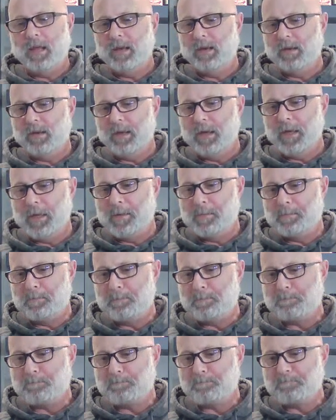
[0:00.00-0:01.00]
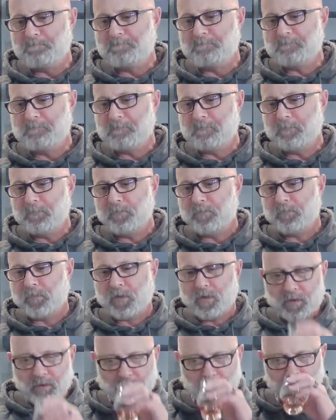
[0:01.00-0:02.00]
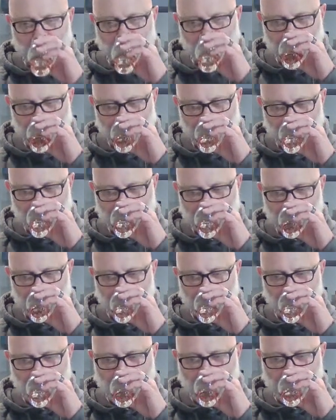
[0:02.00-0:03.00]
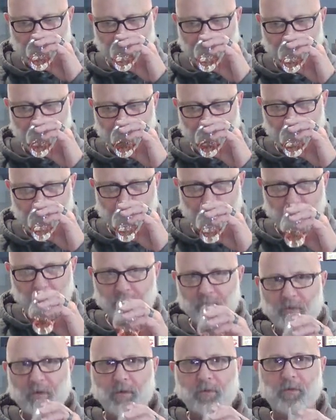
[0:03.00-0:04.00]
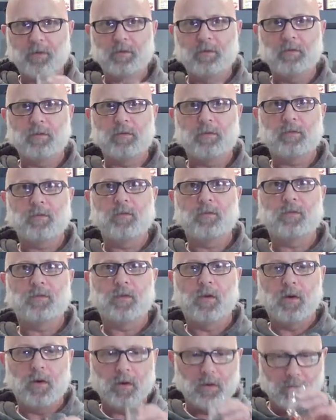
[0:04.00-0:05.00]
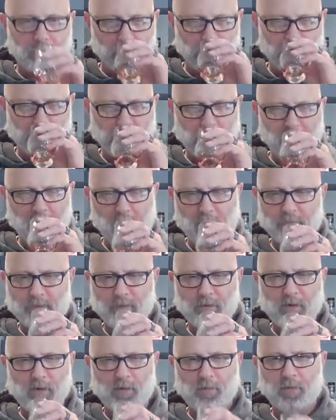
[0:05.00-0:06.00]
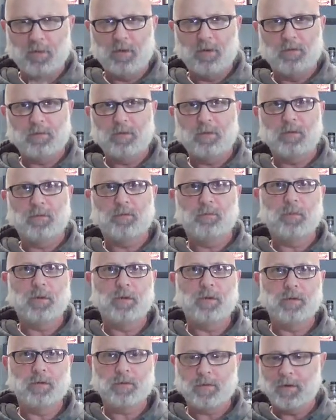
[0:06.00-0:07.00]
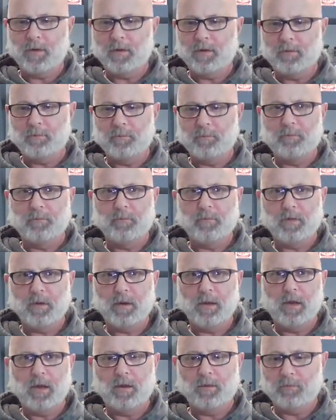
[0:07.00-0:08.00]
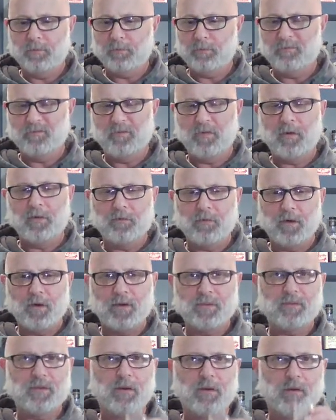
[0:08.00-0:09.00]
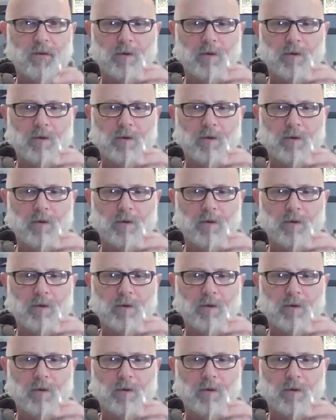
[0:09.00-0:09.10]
and um, you know it's it's a soft, subtle nose, nothing too strong, a little bit of ethanol, but but um, very